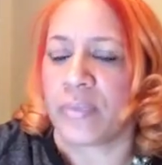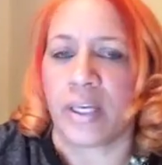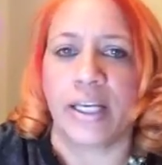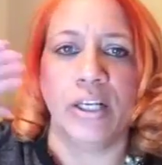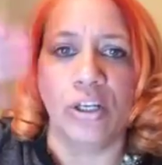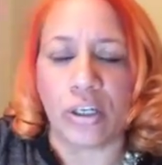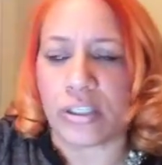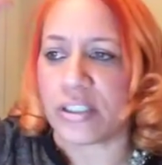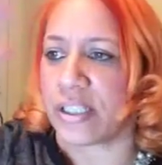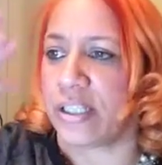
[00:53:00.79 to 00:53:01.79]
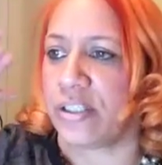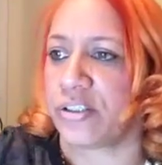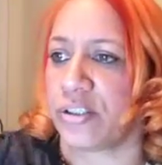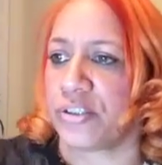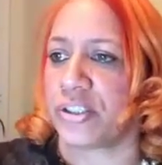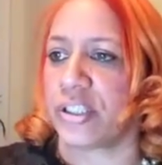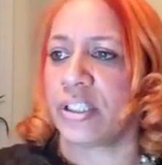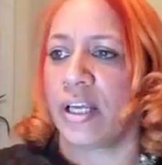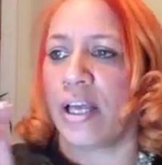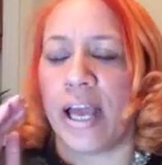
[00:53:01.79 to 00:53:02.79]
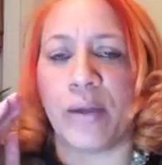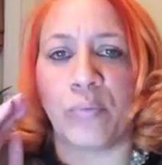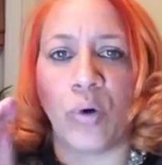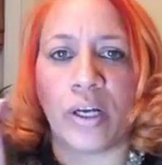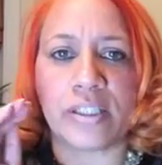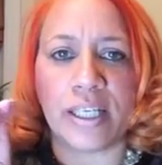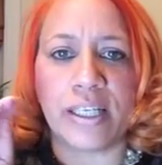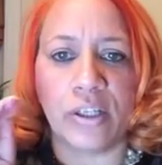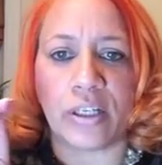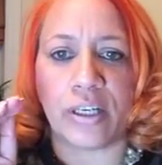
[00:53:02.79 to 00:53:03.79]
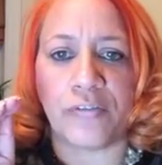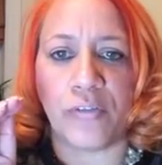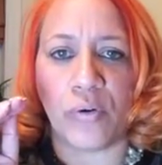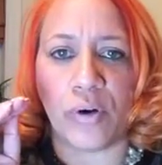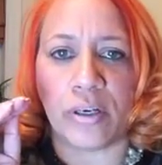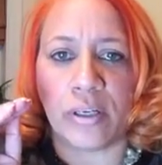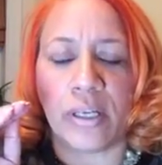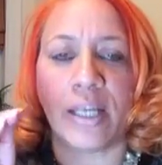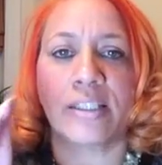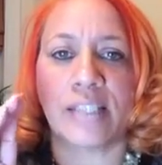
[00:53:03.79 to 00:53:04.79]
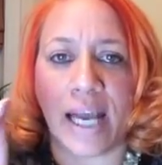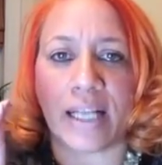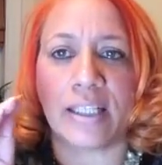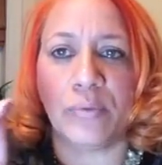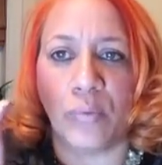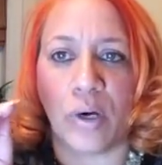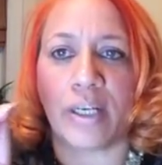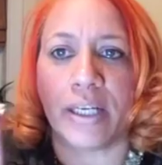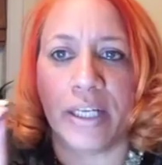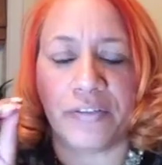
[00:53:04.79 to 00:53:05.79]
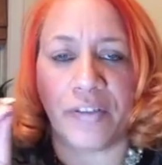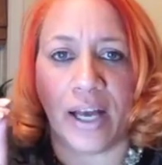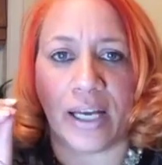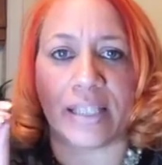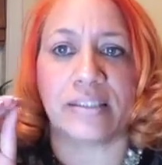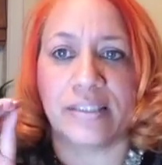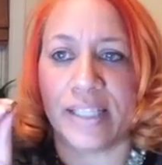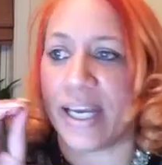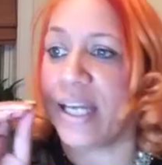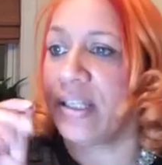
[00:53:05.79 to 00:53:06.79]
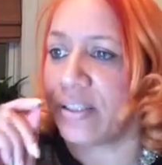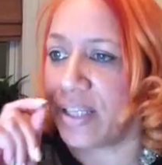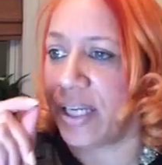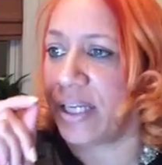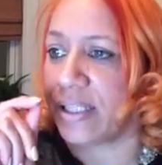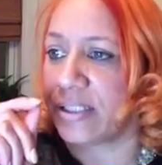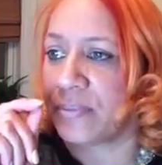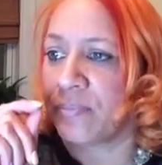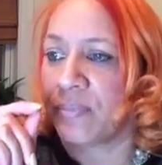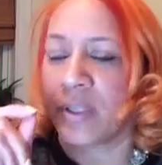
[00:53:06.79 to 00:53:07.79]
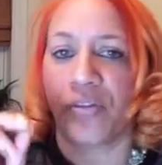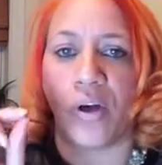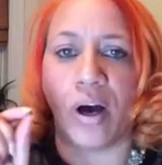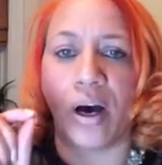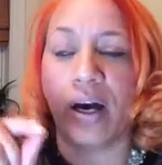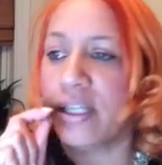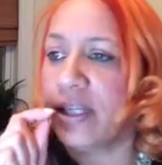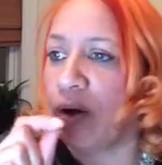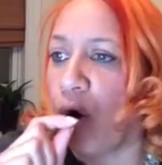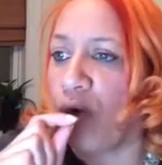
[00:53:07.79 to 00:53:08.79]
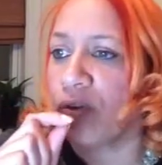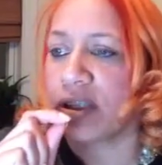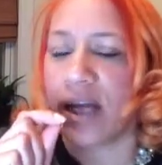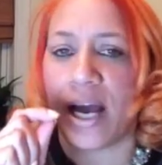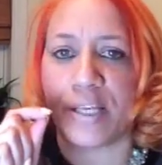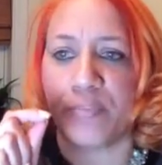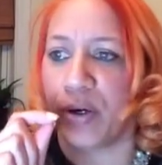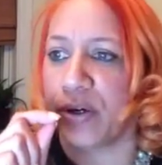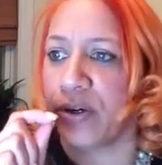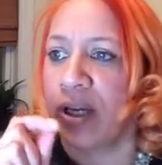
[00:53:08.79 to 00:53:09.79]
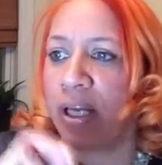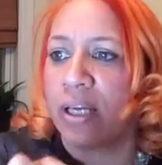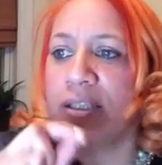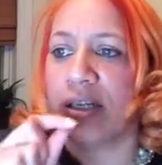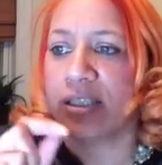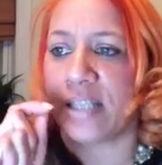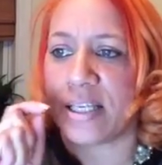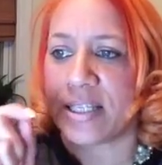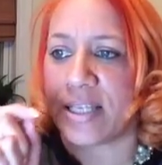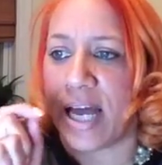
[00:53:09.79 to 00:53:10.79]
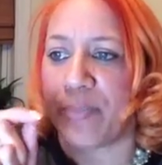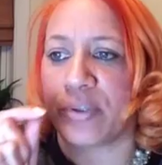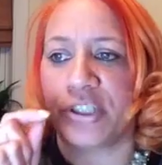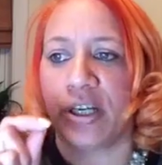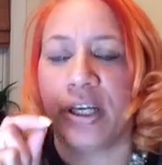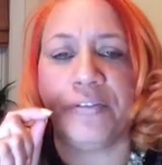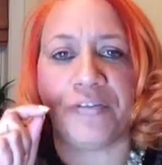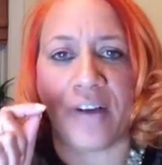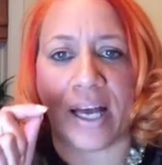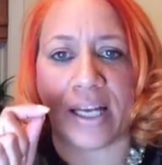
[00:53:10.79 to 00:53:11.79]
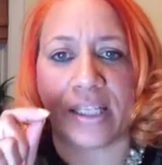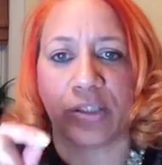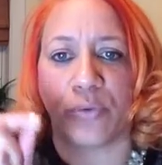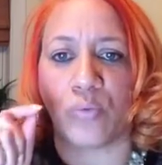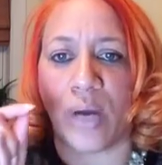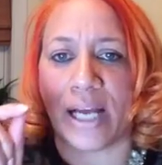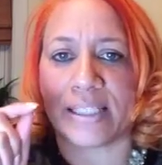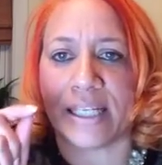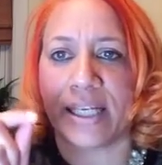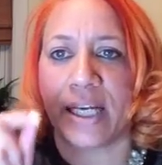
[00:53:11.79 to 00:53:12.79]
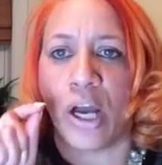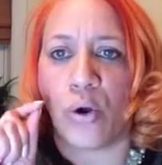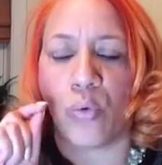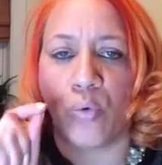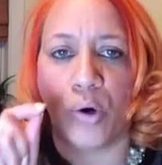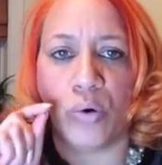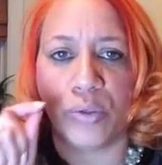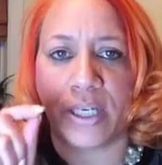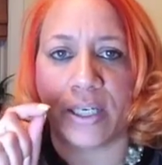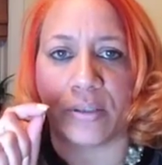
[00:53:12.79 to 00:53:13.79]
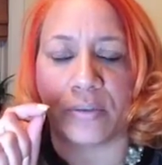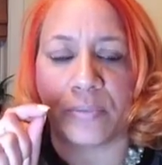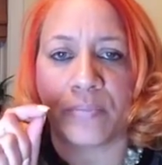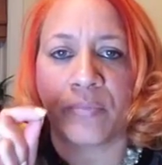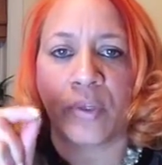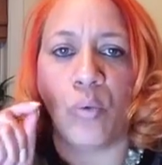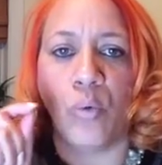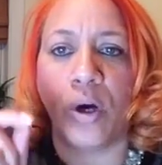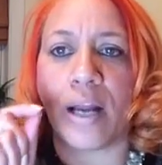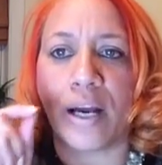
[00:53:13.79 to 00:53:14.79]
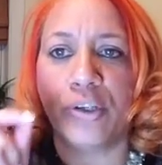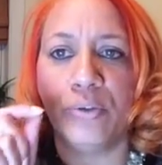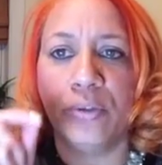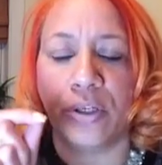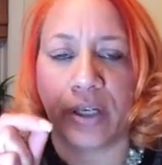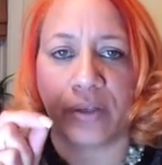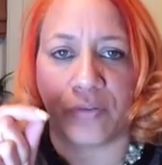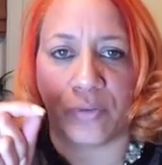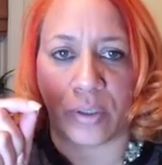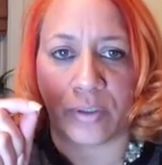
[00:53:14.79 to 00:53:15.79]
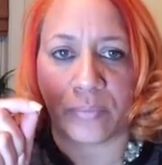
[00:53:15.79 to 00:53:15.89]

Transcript: He looks and he searches. And what is he looking for? Exactly what he finds. Dead things. The ugly, oversized bird does not stop until he finds rotting roadkill. What are you looking for?